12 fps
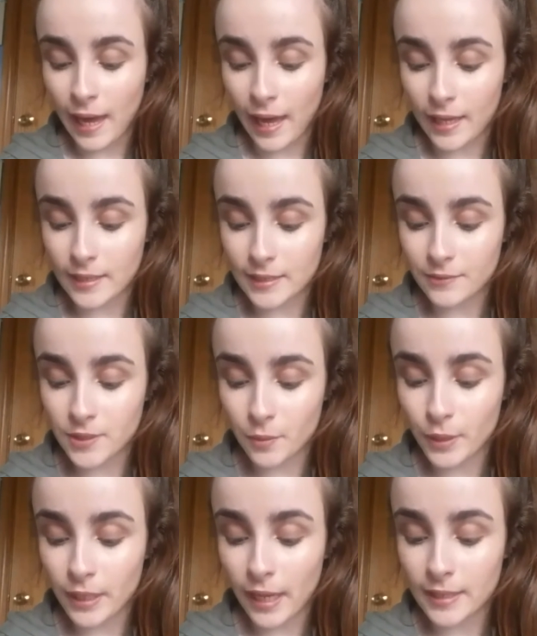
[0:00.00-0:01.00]
And if
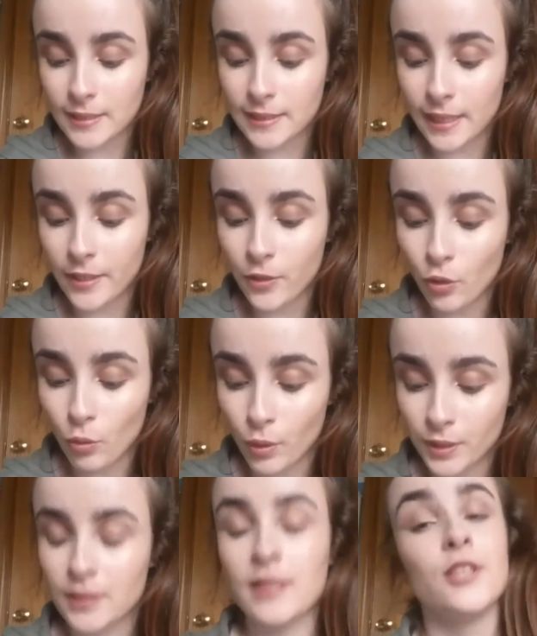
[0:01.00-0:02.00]
someone has said no
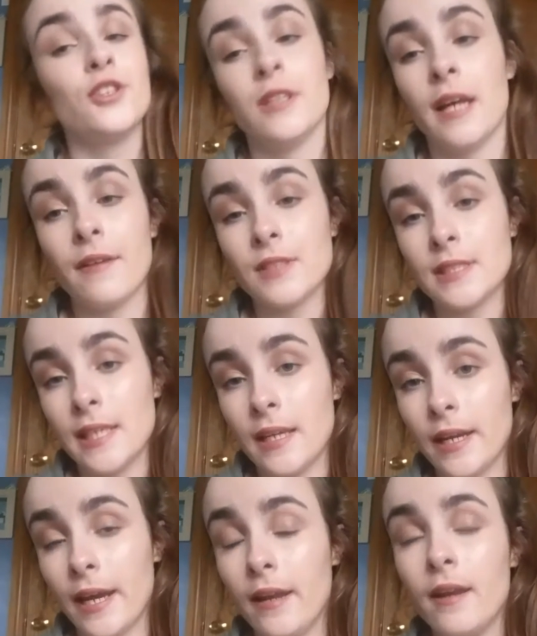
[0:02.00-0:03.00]
once, they shouldn't have to say it
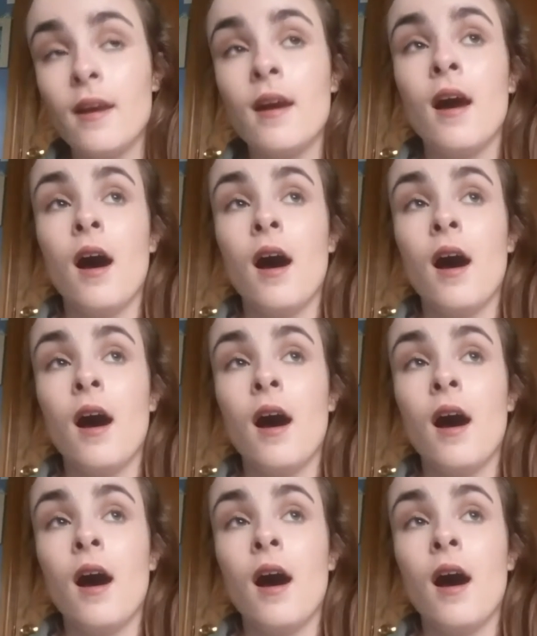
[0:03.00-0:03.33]
again.